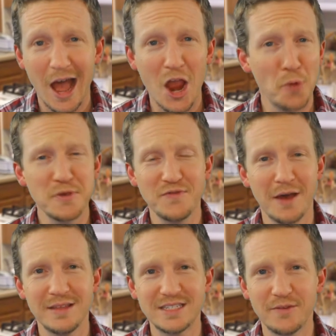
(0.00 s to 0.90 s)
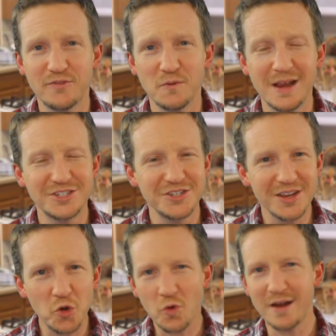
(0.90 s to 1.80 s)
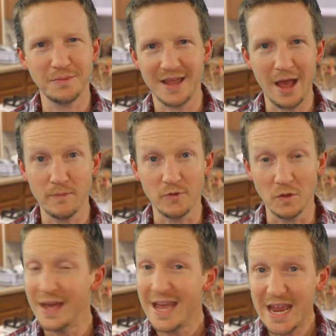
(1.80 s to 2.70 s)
I hope you found this information incredibly helpful.